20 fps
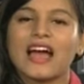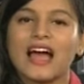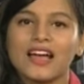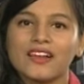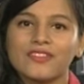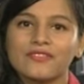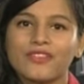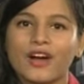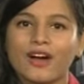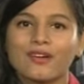
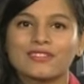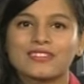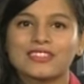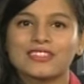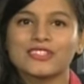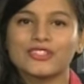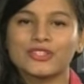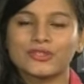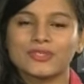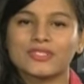and found
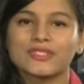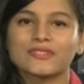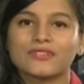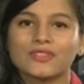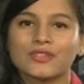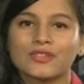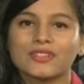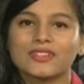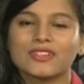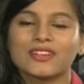it
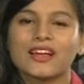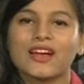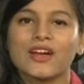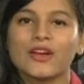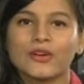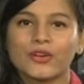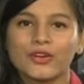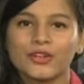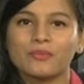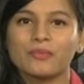useful.
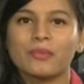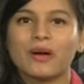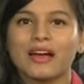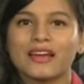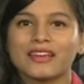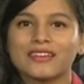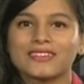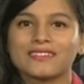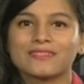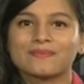Goodbye.